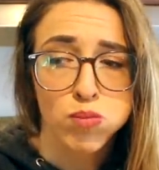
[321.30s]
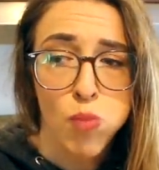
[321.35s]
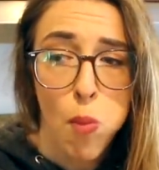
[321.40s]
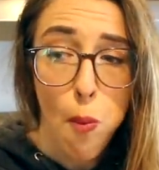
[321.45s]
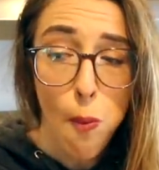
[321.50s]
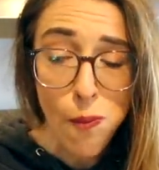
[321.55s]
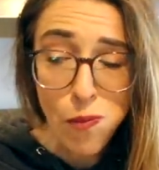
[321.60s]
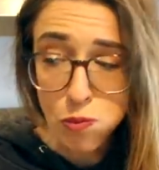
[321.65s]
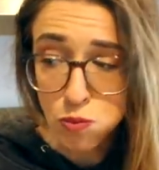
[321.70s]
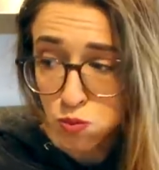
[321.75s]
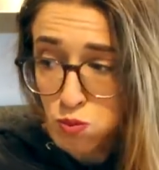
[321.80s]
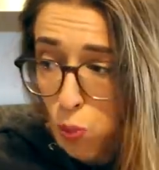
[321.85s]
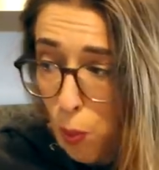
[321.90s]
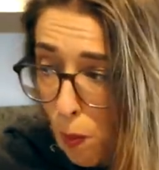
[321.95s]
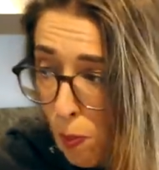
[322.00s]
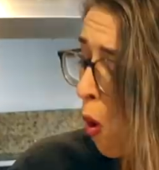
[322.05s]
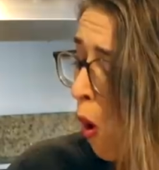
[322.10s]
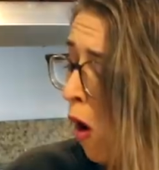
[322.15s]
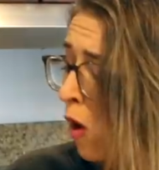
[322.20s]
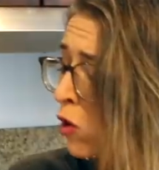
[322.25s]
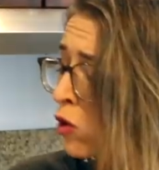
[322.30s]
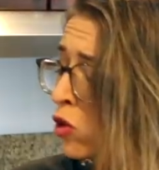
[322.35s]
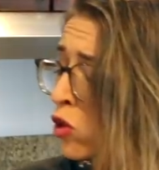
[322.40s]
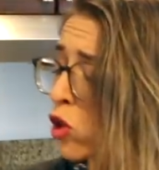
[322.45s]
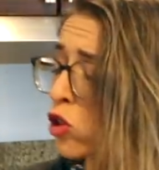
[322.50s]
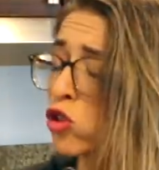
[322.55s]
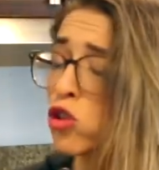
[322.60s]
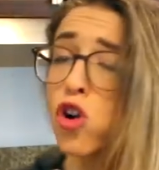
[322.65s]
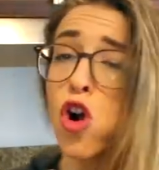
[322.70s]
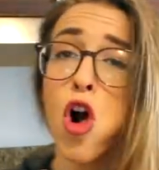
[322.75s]
Mmm,
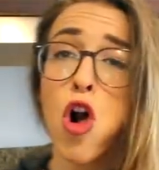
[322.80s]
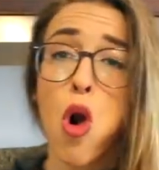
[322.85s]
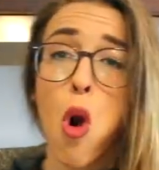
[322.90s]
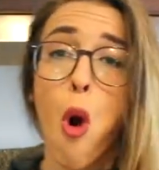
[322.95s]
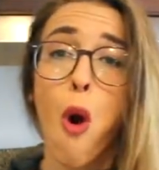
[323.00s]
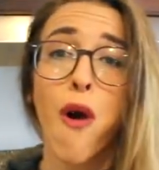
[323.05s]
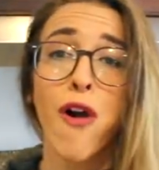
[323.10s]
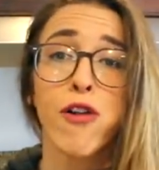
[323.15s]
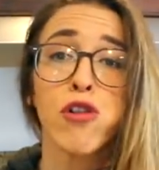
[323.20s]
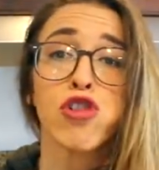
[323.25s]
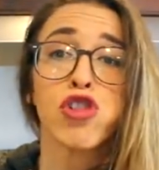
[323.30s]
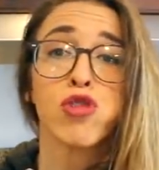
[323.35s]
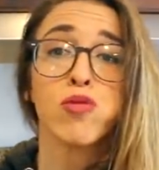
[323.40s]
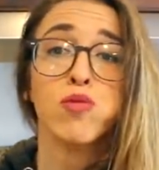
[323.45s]
what's going on?